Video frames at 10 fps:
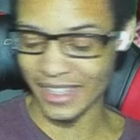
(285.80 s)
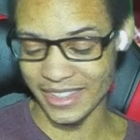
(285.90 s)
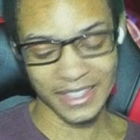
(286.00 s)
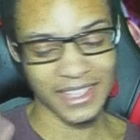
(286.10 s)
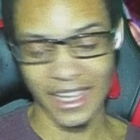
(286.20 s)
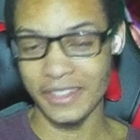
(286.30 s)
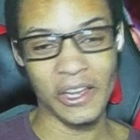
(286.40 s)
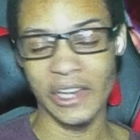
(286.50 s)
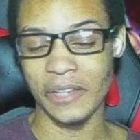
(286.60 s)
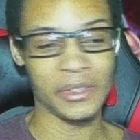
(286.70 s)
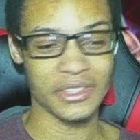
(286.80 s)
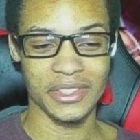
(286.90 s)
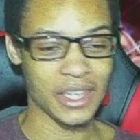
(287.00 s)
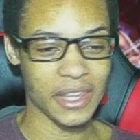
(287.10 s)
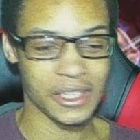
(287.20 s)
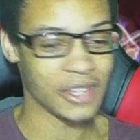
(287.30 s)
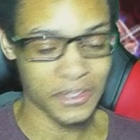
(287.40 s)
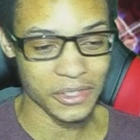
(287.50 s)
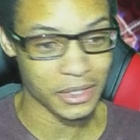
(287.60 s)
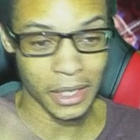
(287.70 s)
that's that's all I can really just say. They, they
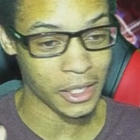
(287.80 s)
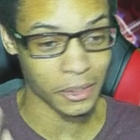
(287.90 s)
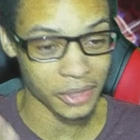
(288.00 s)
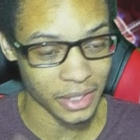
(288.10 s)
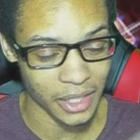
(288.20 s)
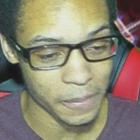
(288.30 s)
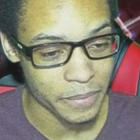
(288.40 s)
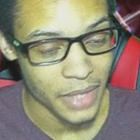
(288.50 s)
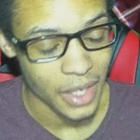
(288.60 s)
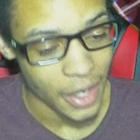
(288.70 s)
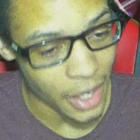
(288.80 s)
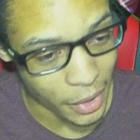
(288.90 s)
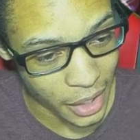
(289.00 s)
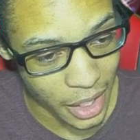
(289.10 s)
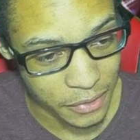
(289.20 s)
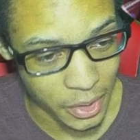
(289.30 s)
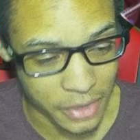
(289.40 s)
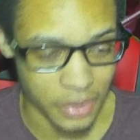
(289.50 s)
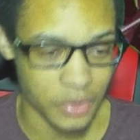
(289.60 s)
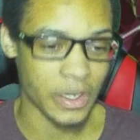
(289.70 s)
just they killed it again. Anyway, guys, if you guys
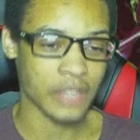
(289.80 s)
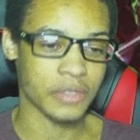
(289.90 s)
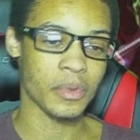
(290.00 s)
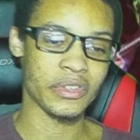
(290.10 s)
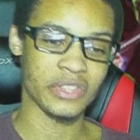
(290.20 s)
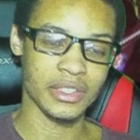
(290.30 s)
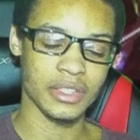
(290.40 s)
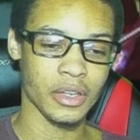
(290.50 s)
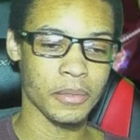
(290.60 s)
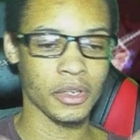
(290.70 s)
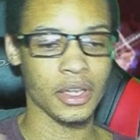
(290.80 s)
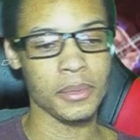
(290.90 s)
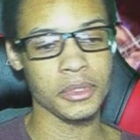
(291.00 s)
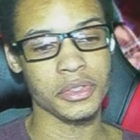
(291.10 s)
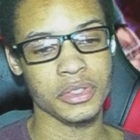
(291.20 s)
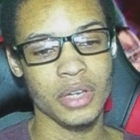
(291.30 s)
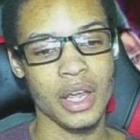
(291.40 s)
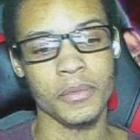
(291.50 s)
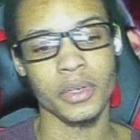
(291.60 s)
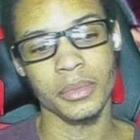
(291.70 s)
like this reaction, maybe you guys hit the like button, comment below, subscribe for
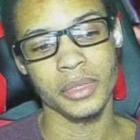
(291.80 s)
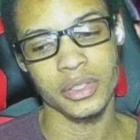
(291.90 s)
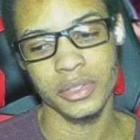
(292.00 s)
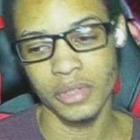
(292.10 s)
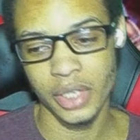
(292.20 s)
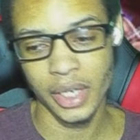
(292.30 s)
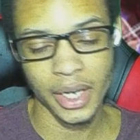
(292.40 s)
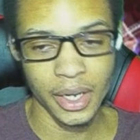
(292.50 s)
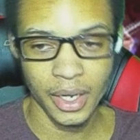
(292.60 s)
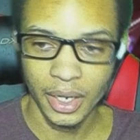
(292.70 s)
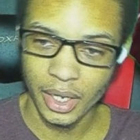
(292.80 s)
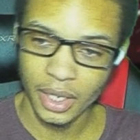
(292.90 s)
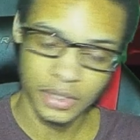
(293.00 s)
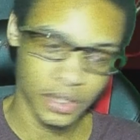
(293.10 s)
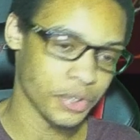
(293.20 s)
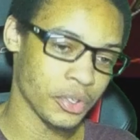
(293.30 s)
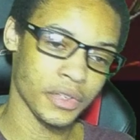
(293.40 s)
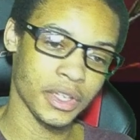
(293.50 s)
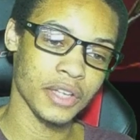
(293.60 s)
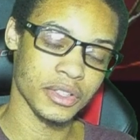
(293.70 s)
more coming Kister today. Turn on
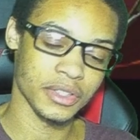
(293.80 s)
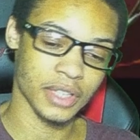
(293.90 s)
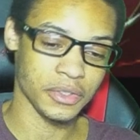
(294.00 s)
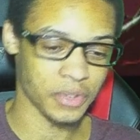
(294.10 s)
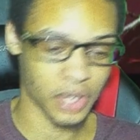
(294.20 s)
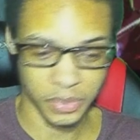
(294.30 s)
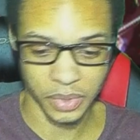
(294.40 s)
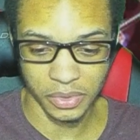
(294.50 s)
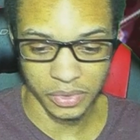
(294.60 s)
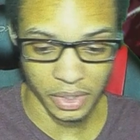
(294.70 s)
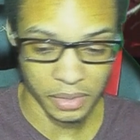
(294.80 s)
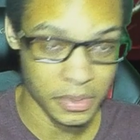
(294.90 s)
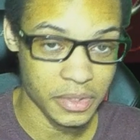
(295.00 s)
notifications, and I'll see you awesome Kisters later. Peace